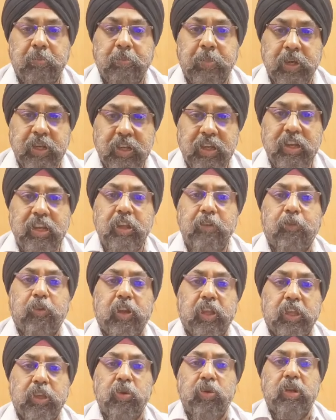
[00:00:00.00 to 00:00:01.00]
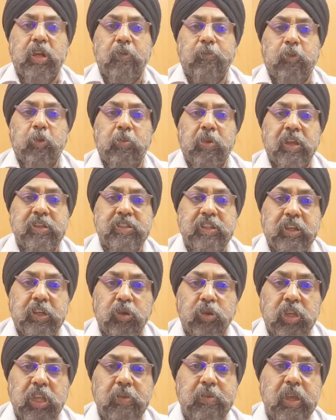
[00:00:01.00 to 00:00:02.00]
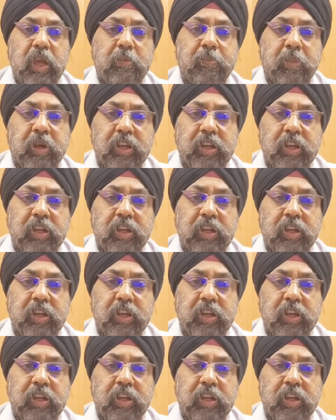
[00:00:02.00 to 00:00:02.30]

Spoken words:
particularly for acute lymphoblastic leukemia,